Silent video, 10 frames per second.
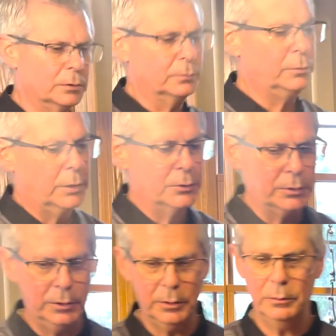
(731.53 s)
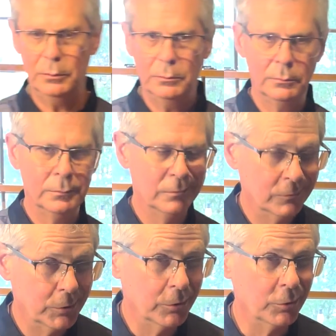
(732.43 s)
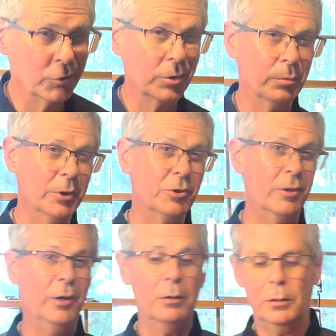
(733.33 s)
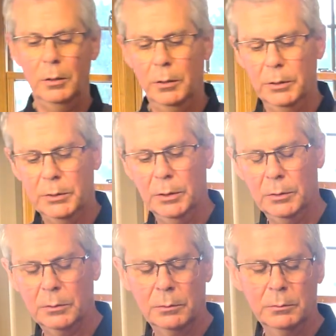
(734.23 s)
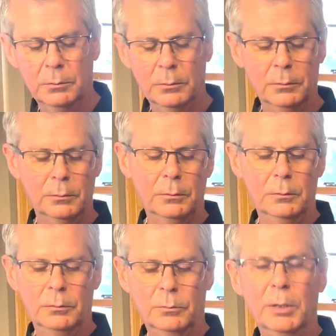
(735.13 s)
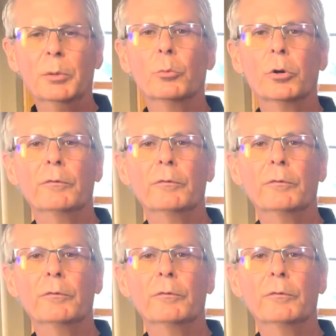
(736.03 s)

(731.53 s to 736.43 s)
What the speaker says: you know, you guys are here. We don't usually measure the alcohol in this house. Probably more